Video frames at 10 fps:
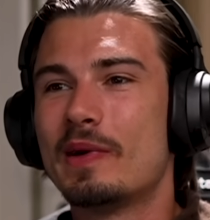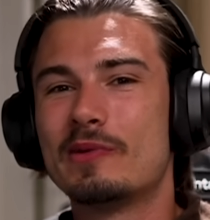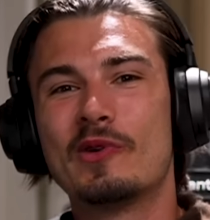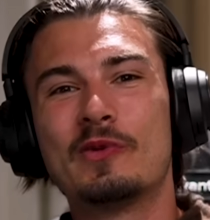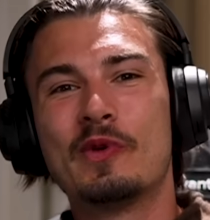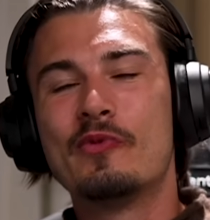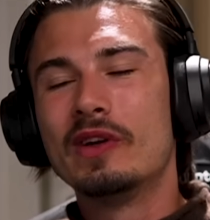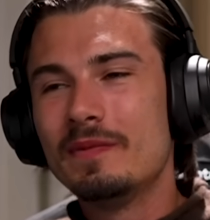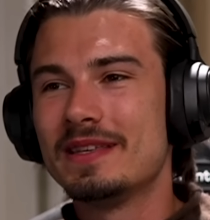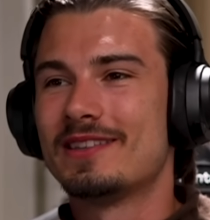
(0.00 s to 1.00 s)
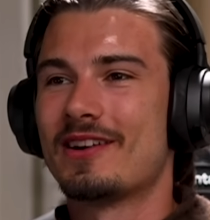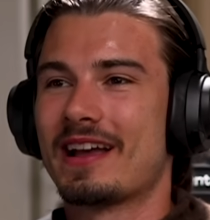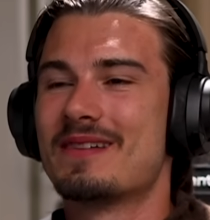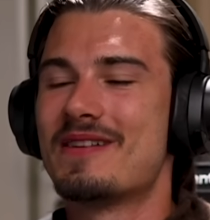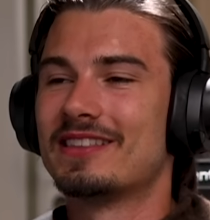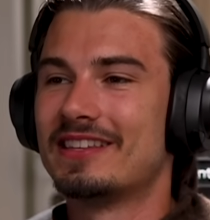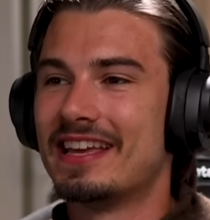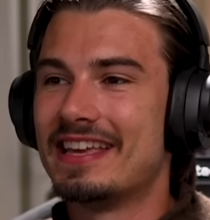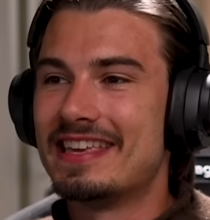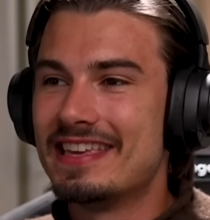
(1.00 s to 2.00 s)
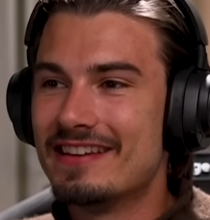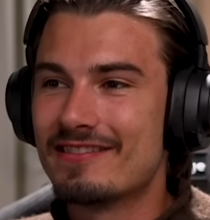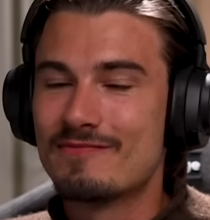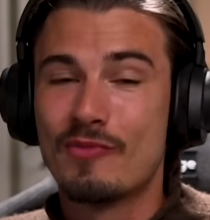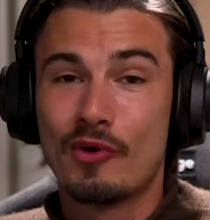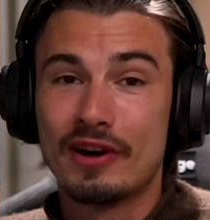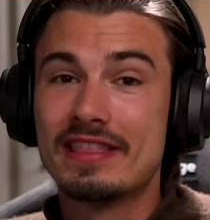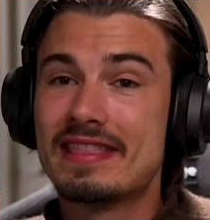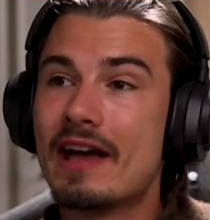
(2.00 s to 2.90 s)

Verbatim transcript: but what we will be talking about today here more in